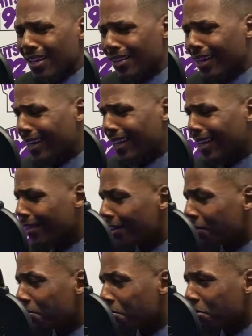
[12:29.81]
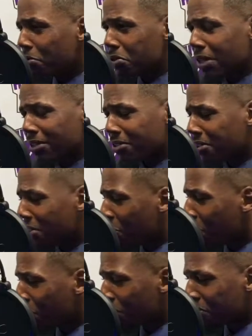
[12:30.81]
like I loved music, I still
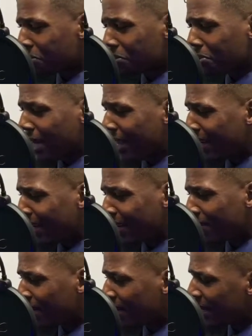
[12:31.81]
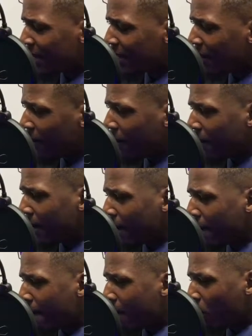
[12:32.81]
wanted to do it, I had never let it go.
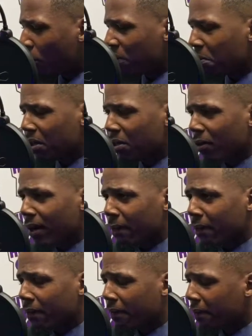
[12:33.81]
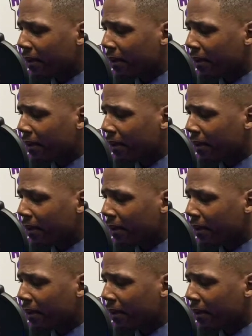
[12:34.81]
I wanted to be a rapper.